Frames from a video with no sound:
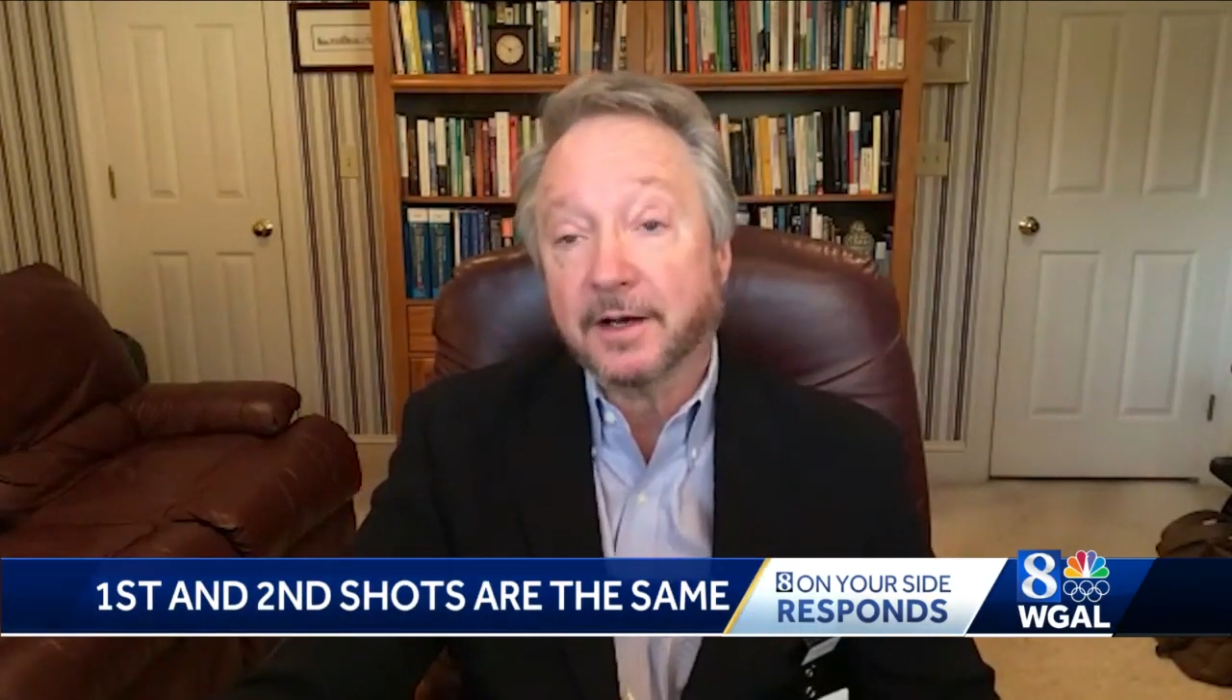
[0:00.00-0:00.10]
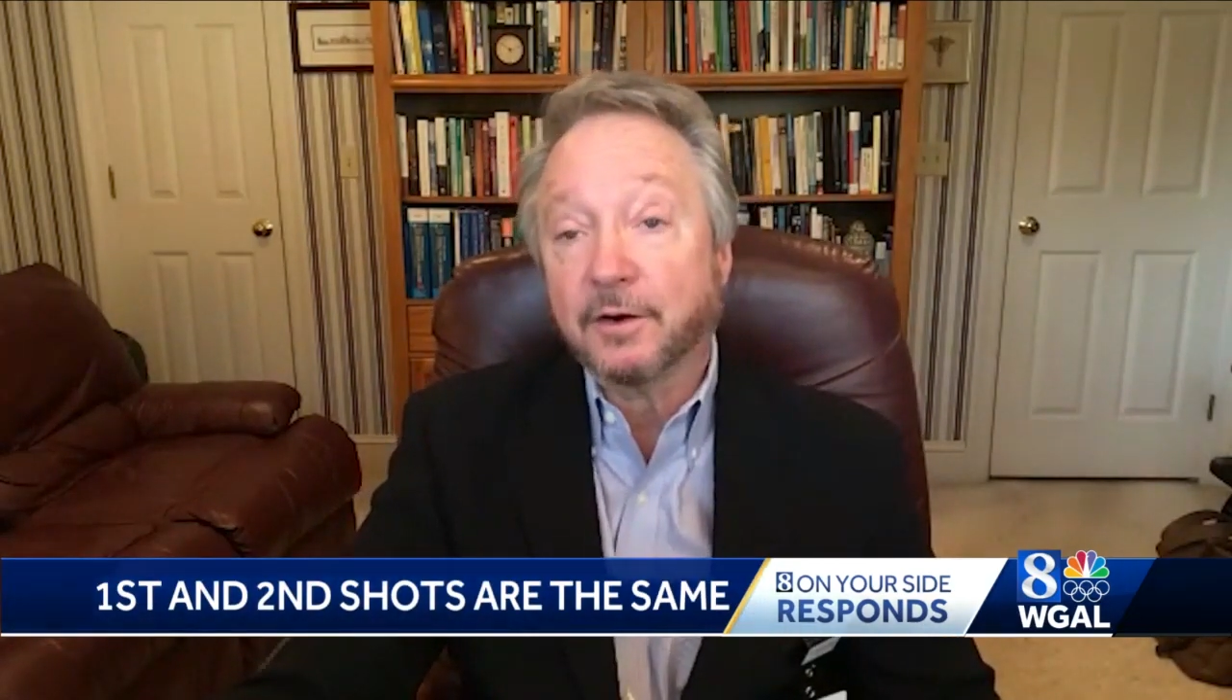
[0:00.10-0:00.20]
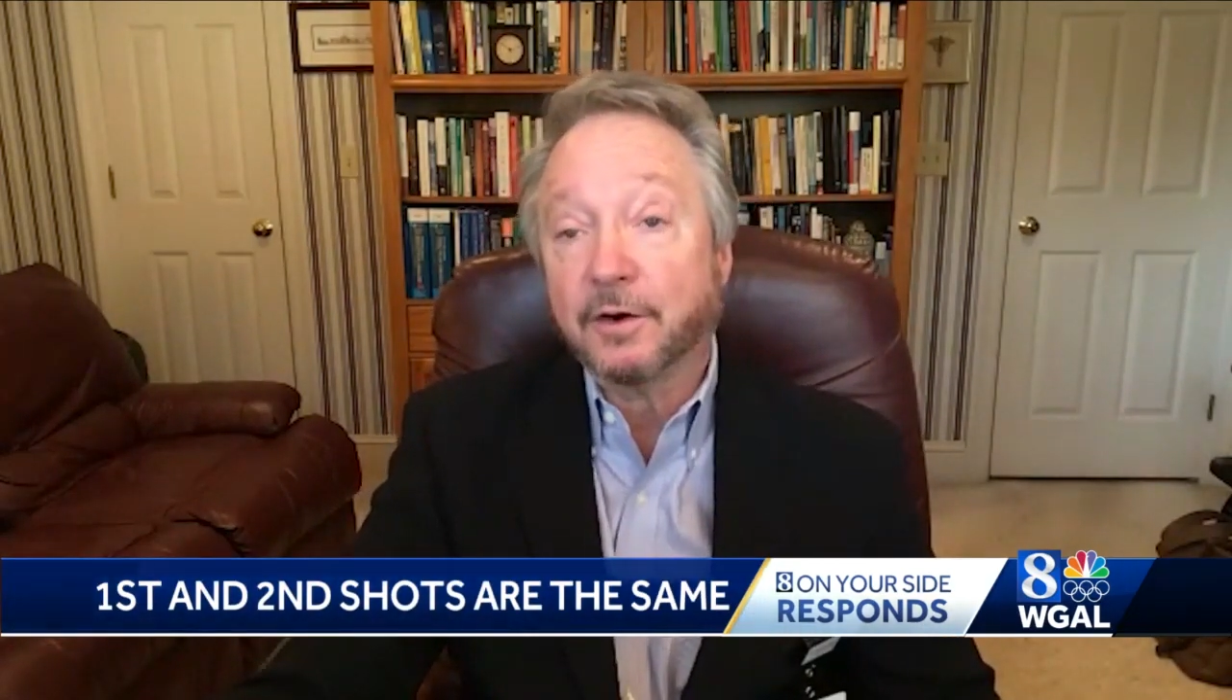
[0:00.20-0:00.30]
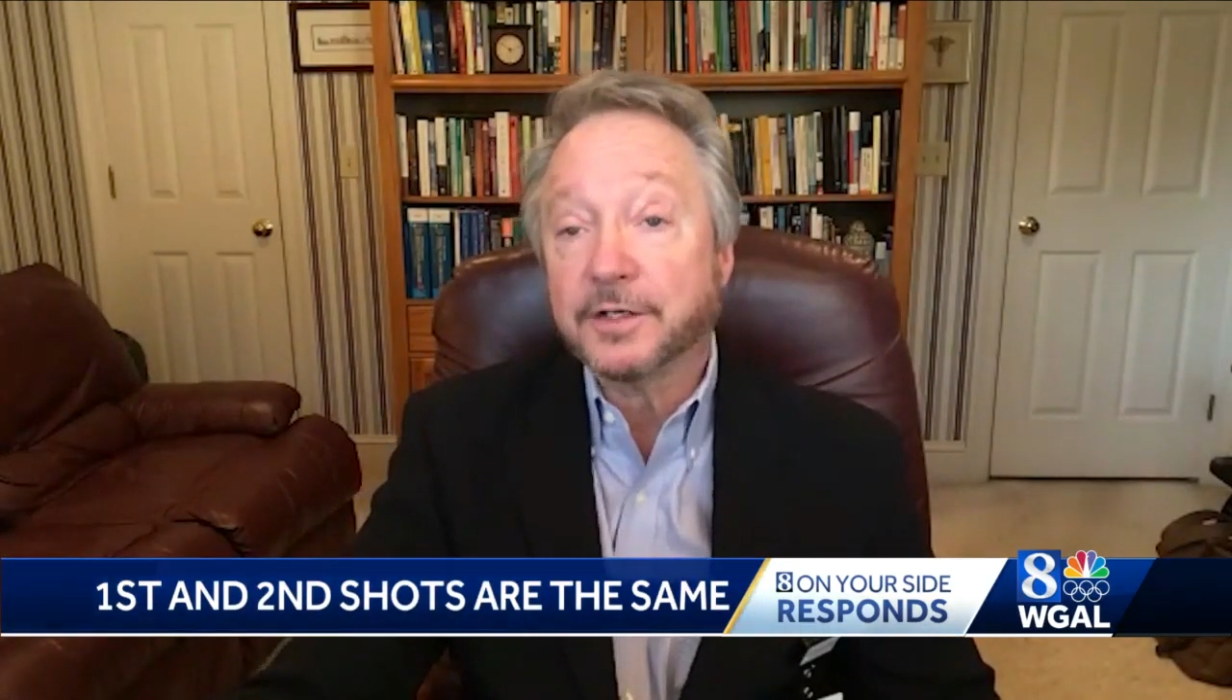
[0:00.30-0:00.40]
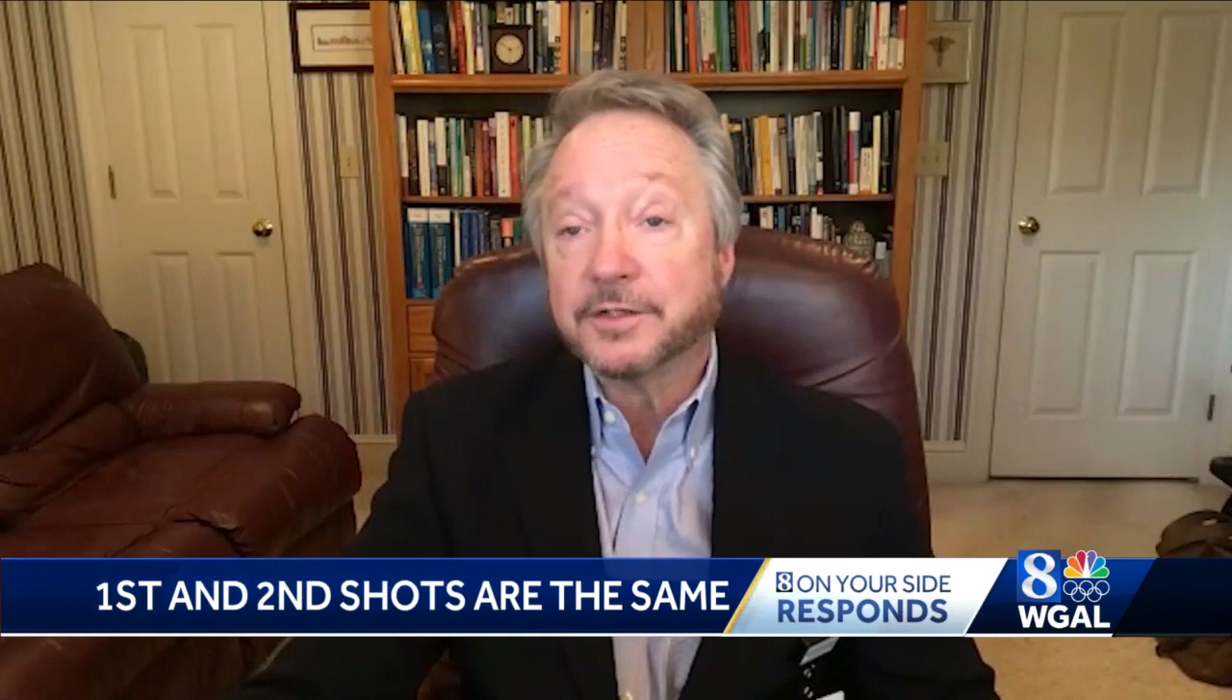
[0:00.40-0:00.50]

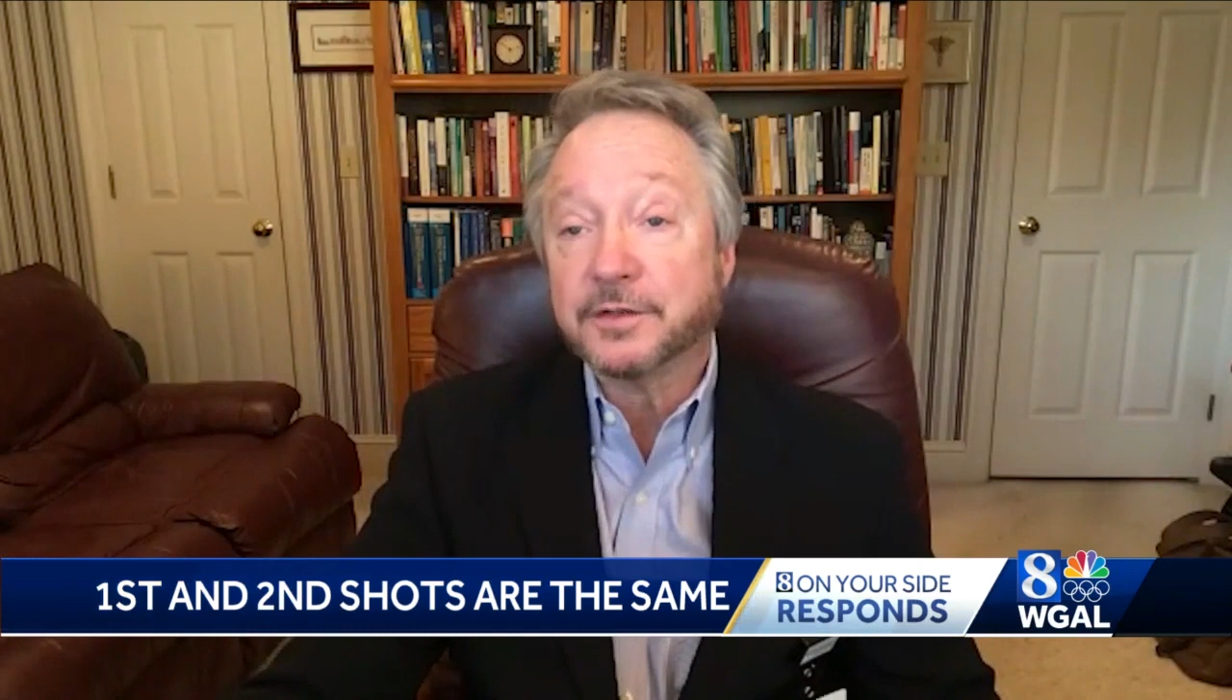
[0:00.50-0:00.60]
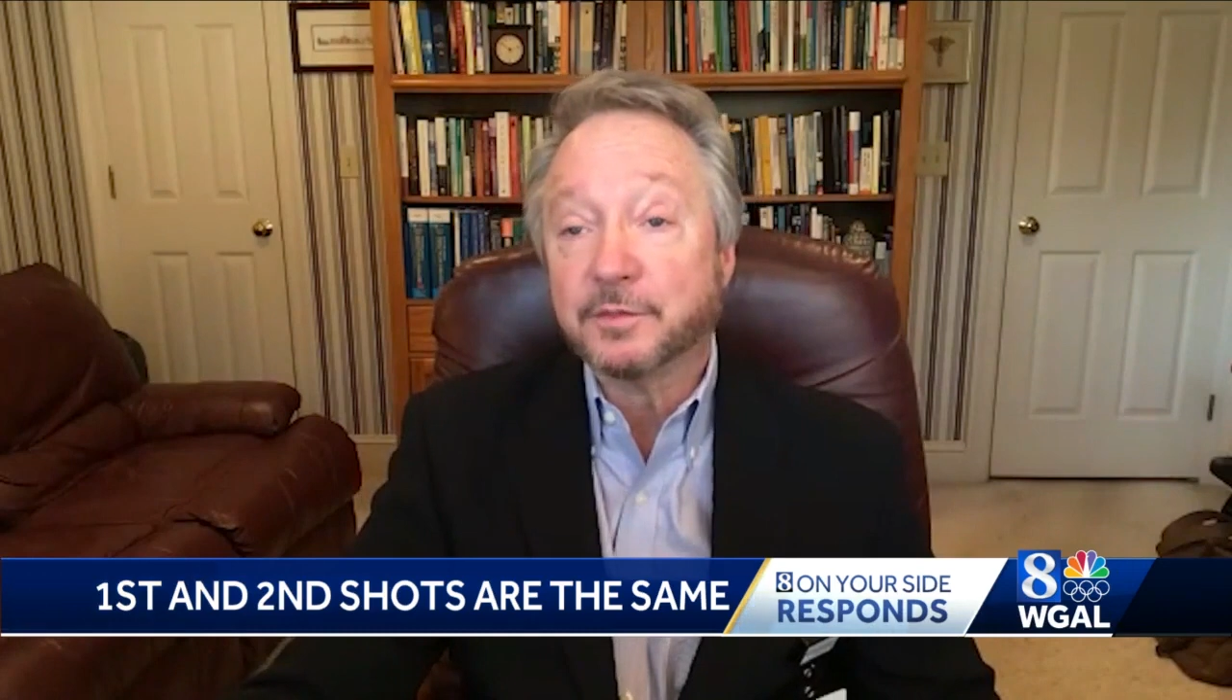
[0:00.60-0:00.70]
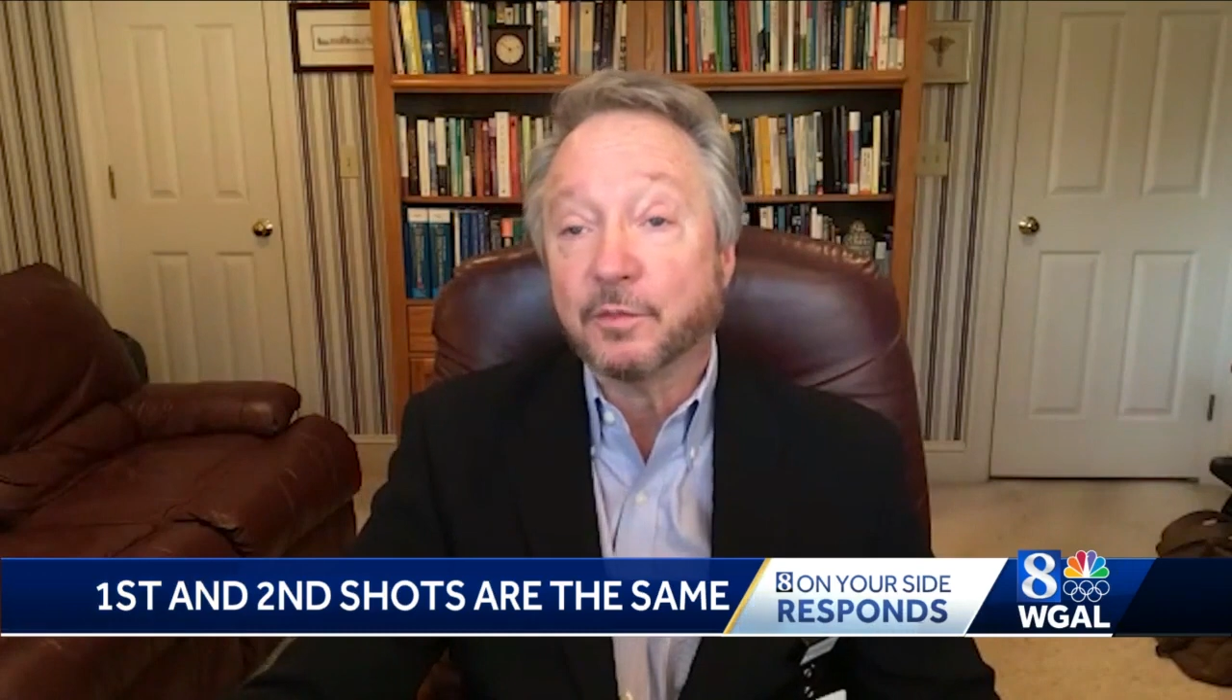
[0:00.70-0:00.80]
causes